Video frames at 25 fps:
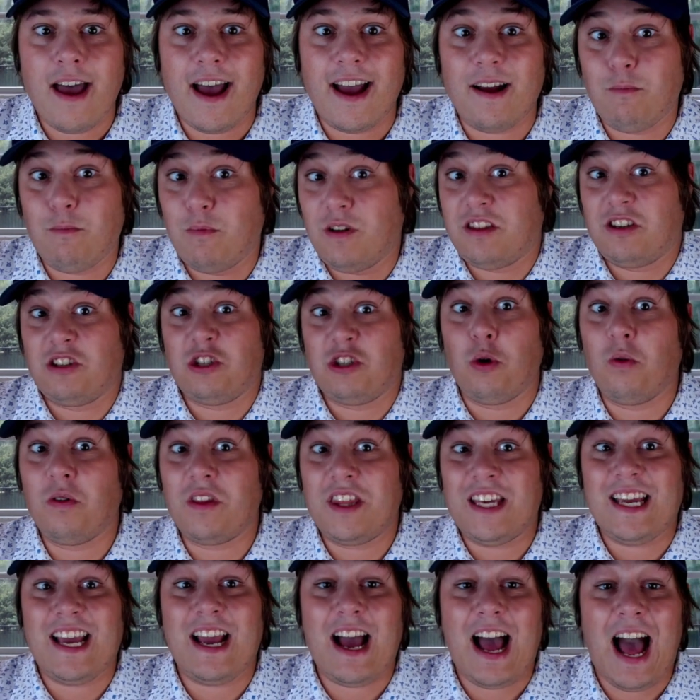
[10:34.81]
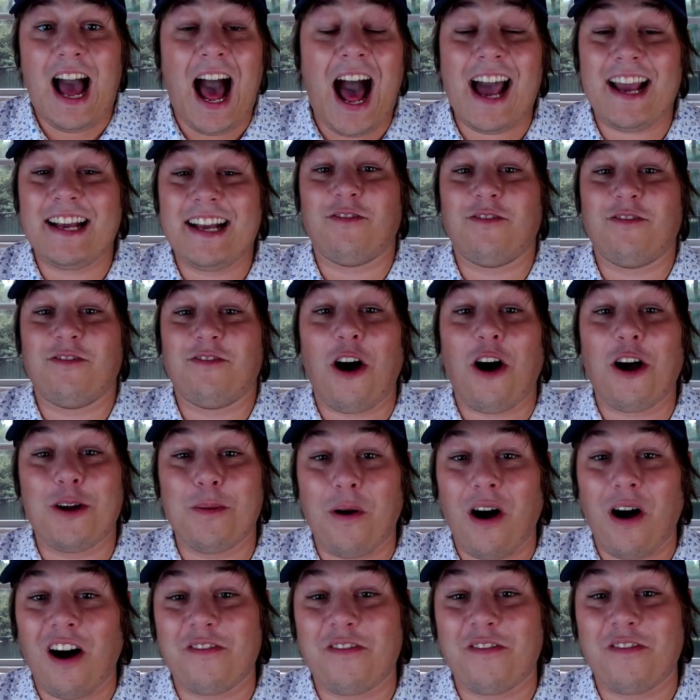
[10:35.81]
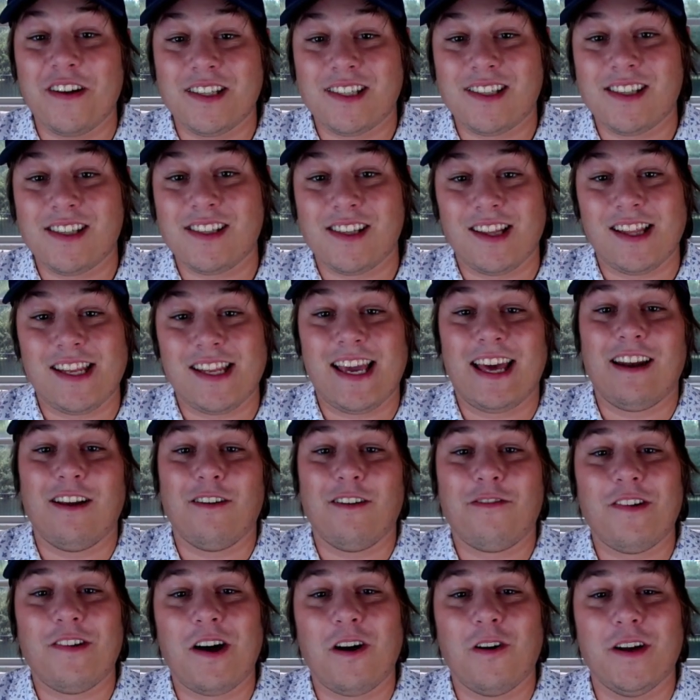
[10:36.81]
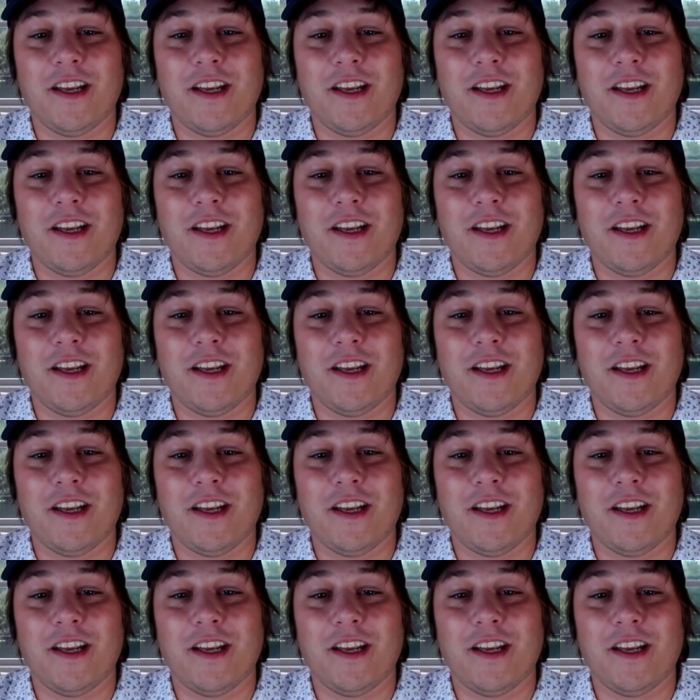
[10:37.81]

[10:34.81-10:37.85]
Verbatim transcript: with two of the highest volume offenses in the NFL.